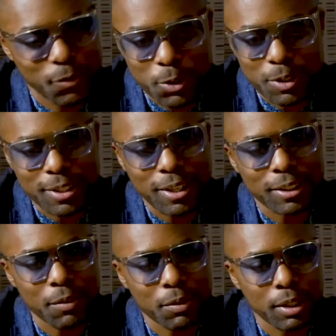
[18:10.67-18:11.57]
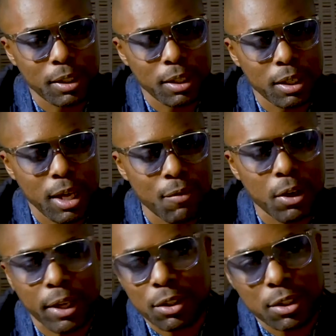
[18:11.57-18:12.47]
Versatile, definitely.
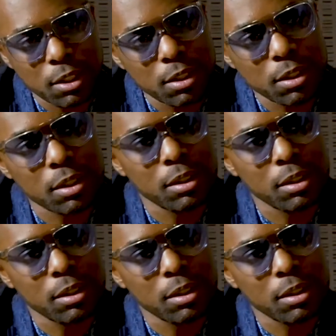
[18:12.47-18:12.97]
Avant-gardist.